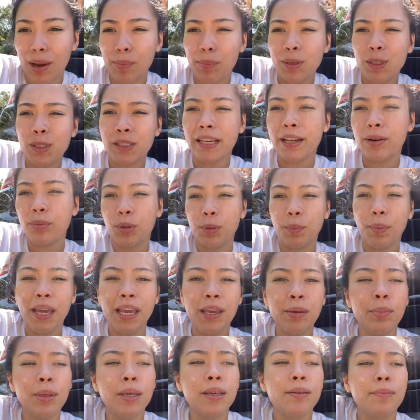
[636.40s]
I'm outside with
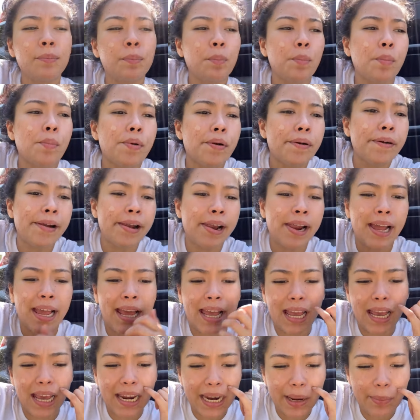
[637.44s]
baby,
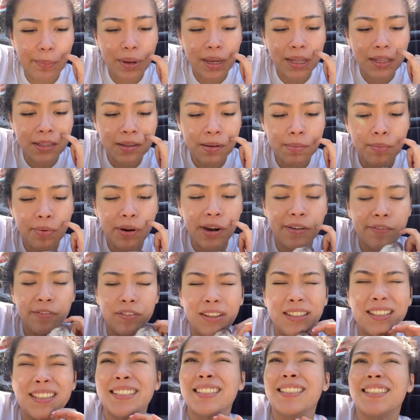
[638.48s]
and I made some
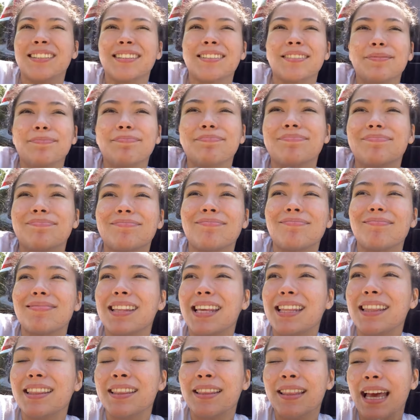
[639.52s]
breakfast.
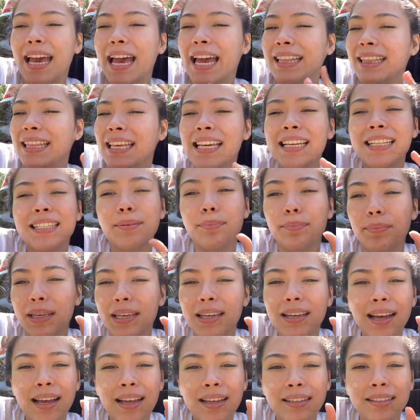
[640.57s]
I think it's
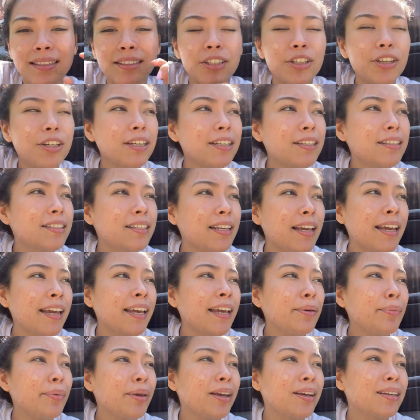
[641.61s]
migas, you could
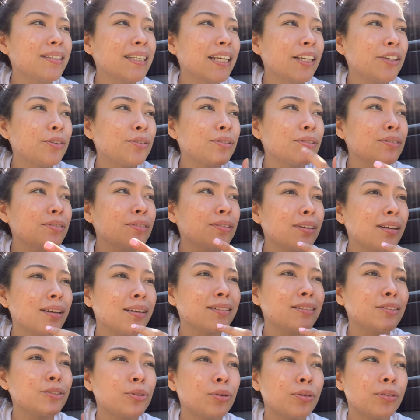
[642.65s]
say, because I use
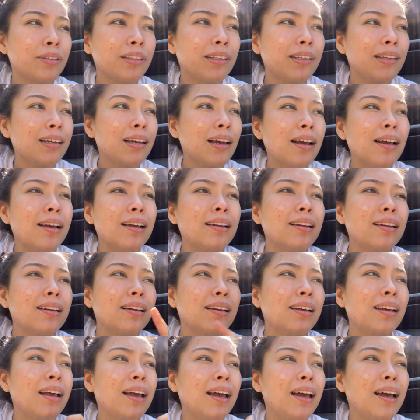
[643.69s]
tortilla.
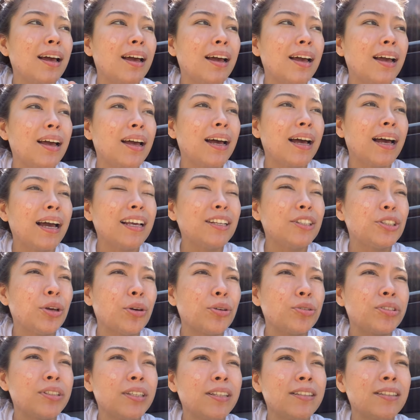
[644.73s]
I
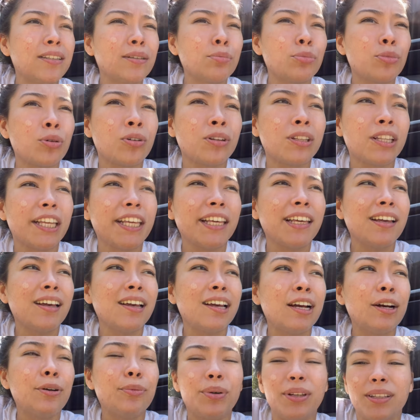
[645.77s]
toasted some
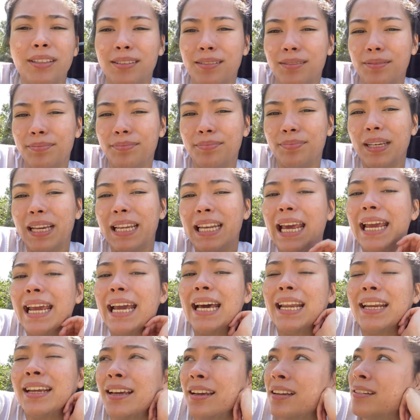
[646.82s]
tortilla with, and I
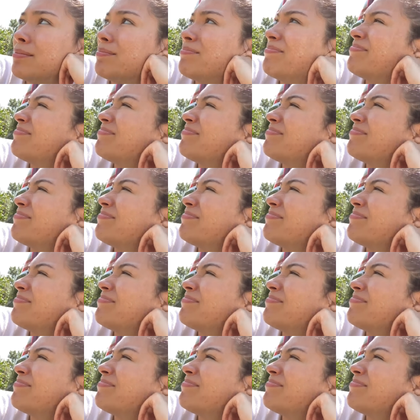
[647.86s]
added,